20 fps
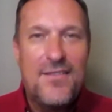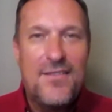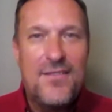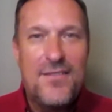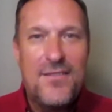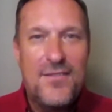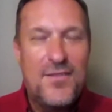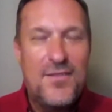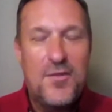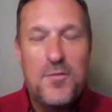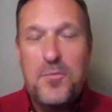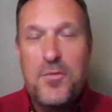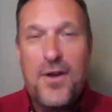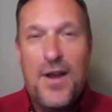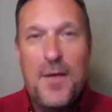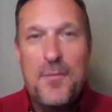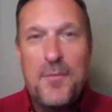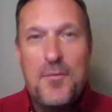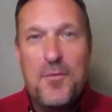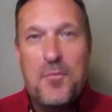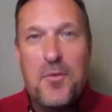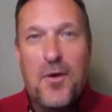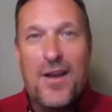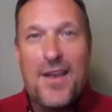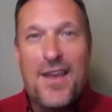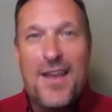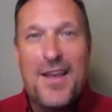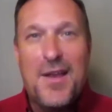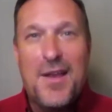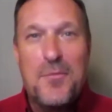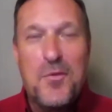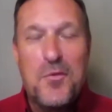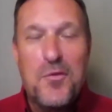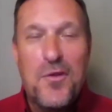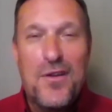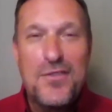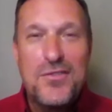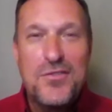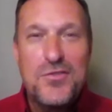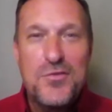they're perhaps barking up the
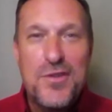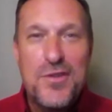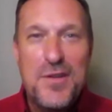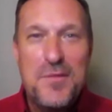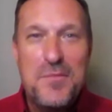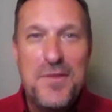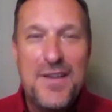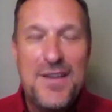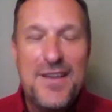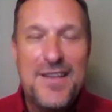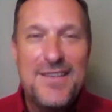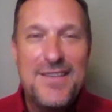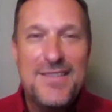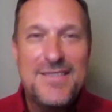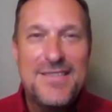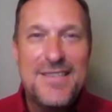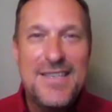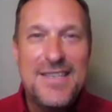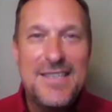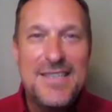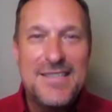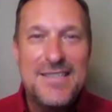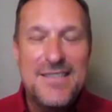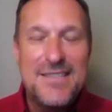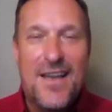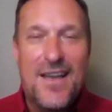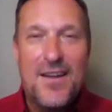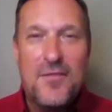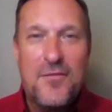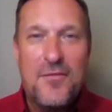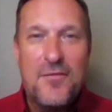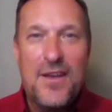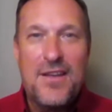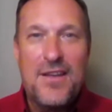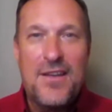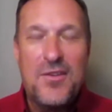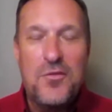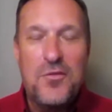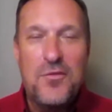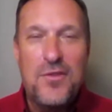wrong tree, because it's not
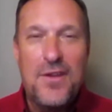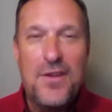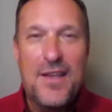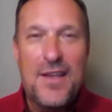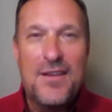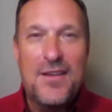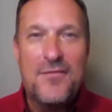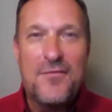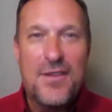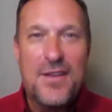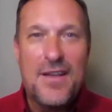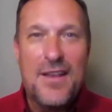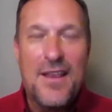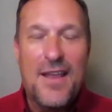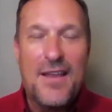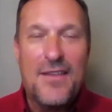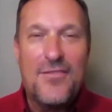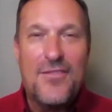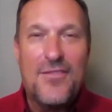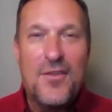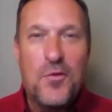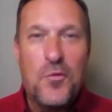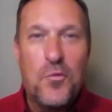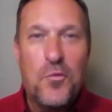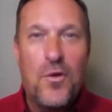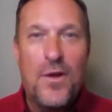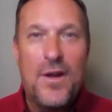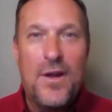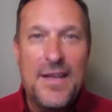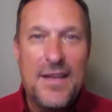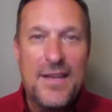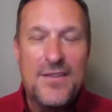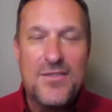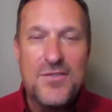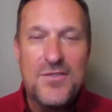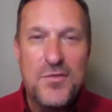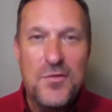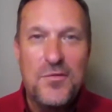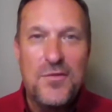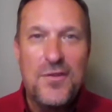affecting you negatively like they're wanting it
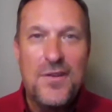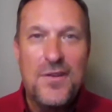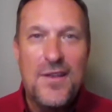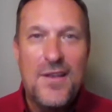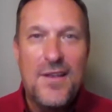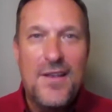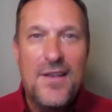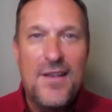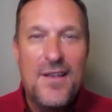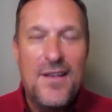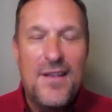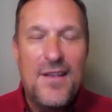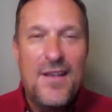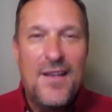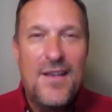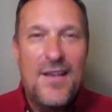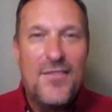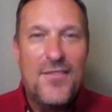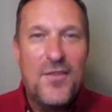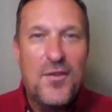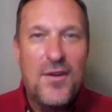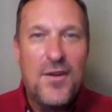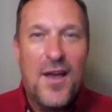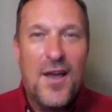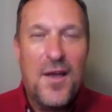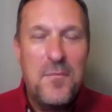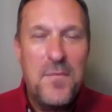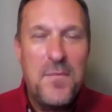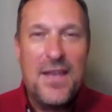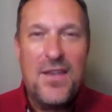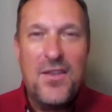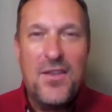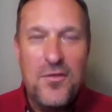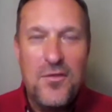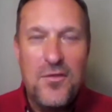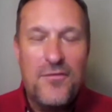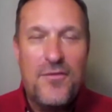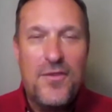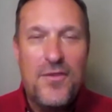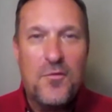to. They're not making you
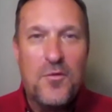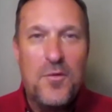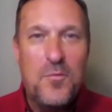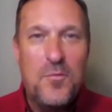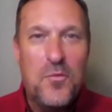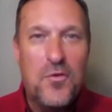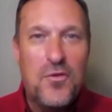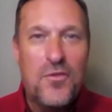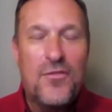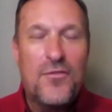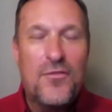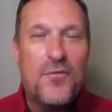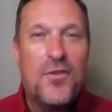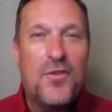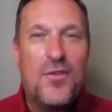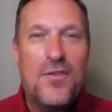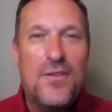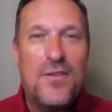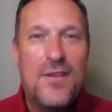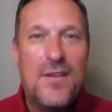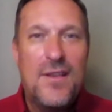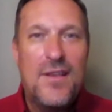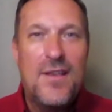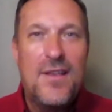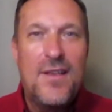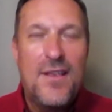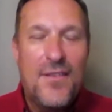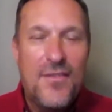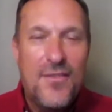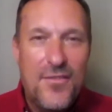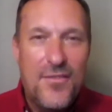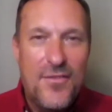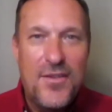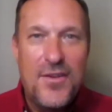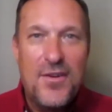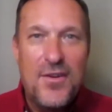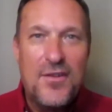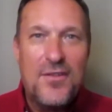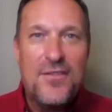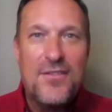feel remorseful.
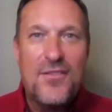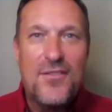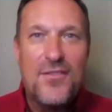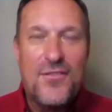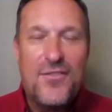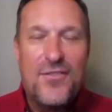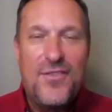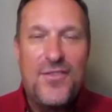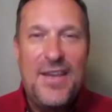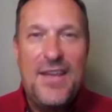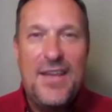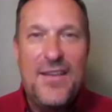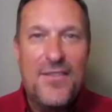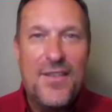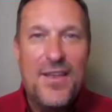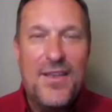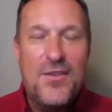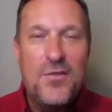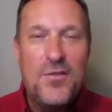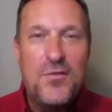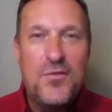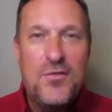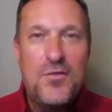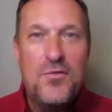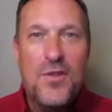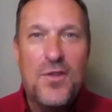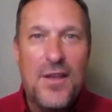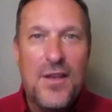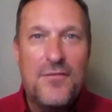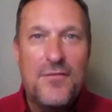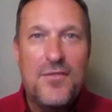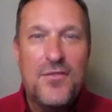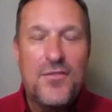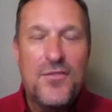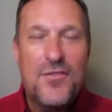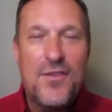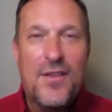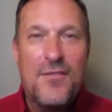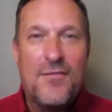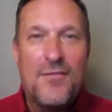They're seeing that you do love
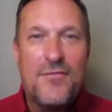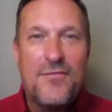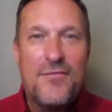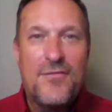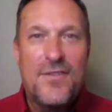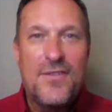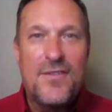yourself.